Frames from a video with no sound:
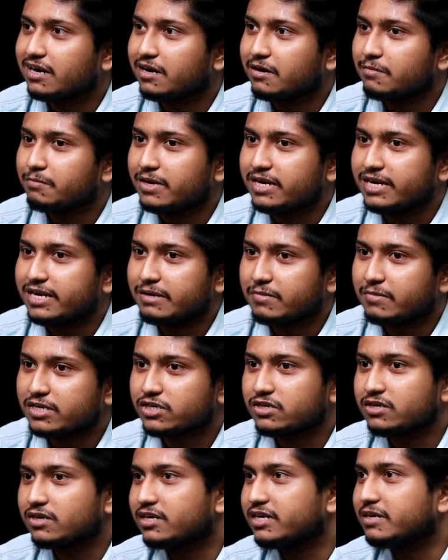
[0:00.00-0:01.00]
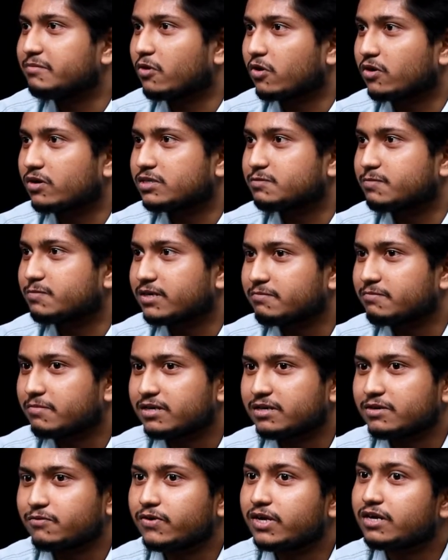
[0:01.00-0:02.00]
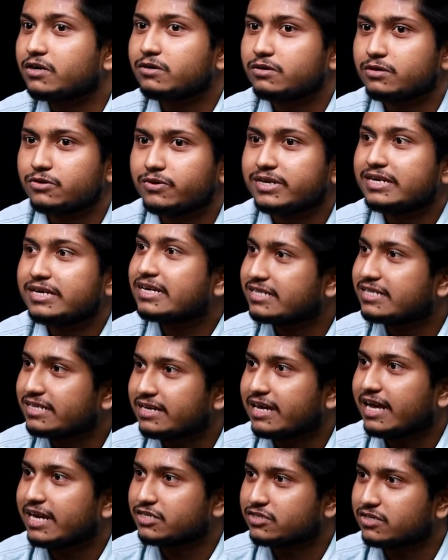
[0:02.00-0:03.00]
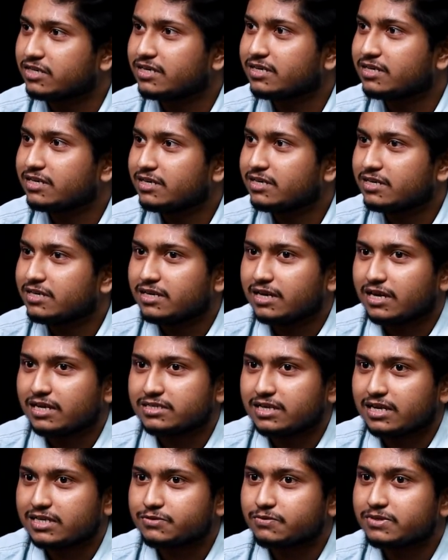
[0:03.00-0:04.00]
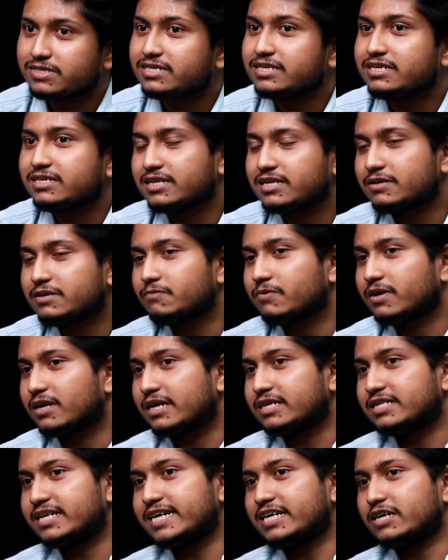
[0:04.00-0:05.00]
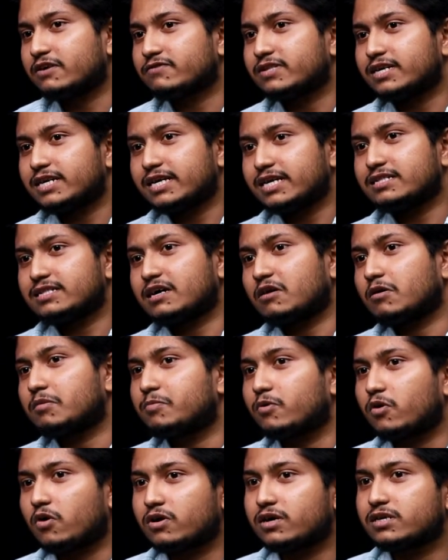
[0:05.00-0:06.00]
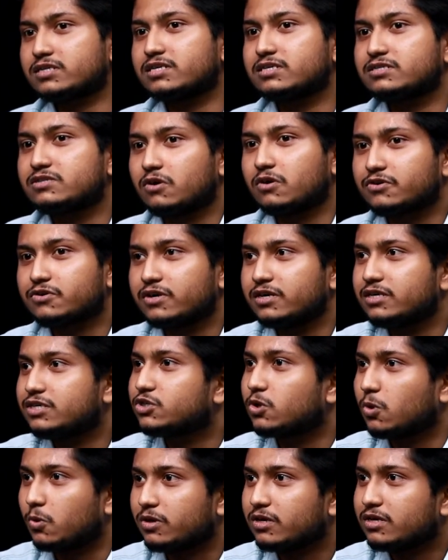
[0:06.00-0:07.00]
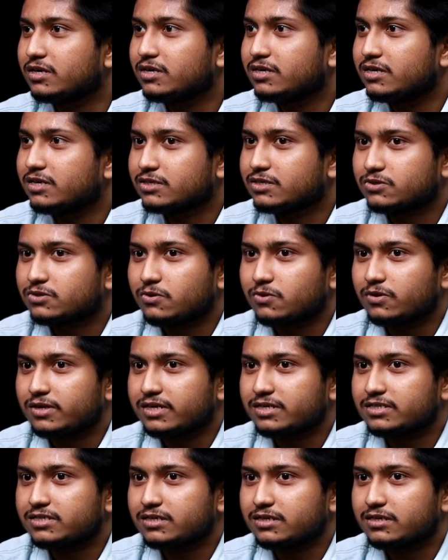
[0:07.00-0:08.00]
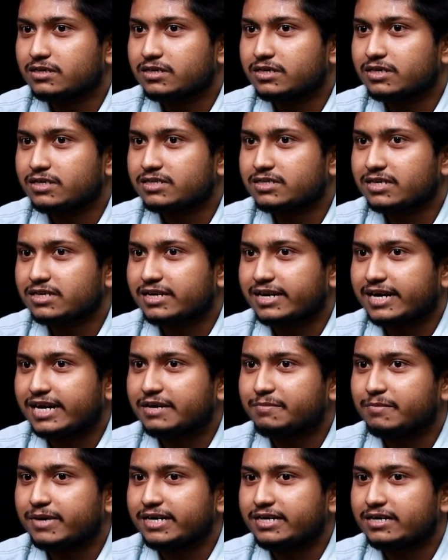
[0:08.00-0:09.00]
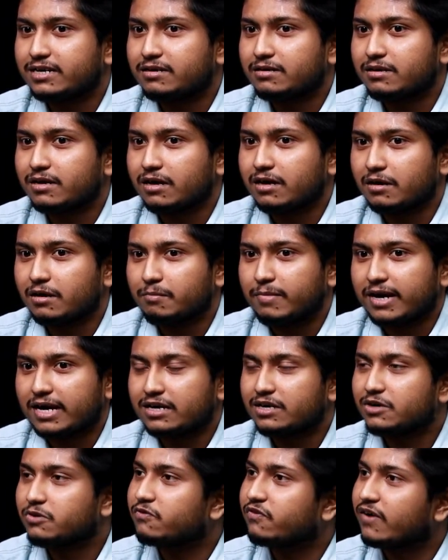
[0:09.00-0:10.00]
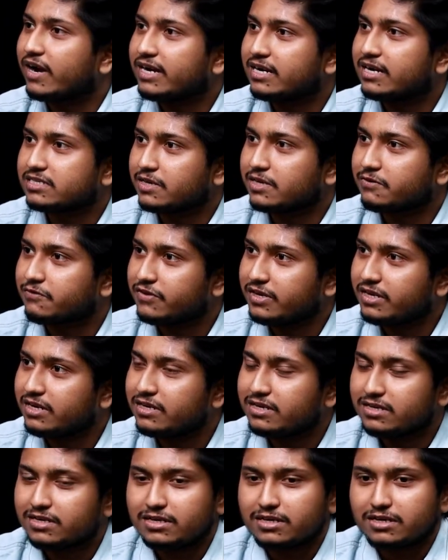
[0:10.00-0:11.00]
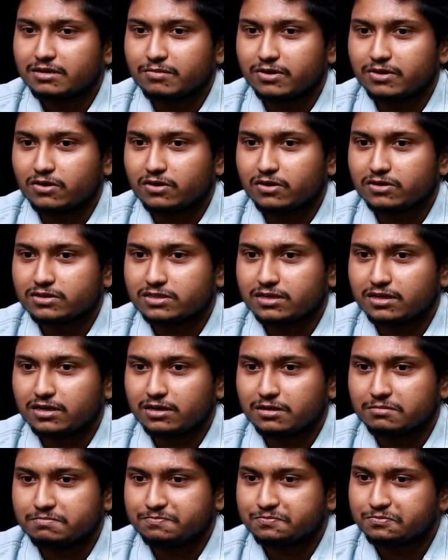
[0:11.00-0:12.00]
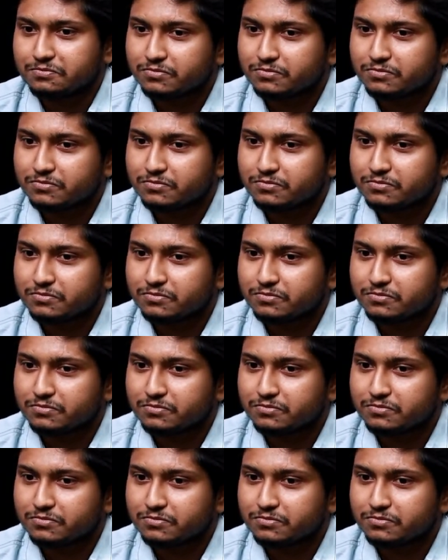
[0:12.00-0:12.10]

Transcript: building machine learning models but but we are doing nothing actually as, as we see that at the end of the day our progress is not really shown so it is a it is a great mental battle to fight as i feel because um,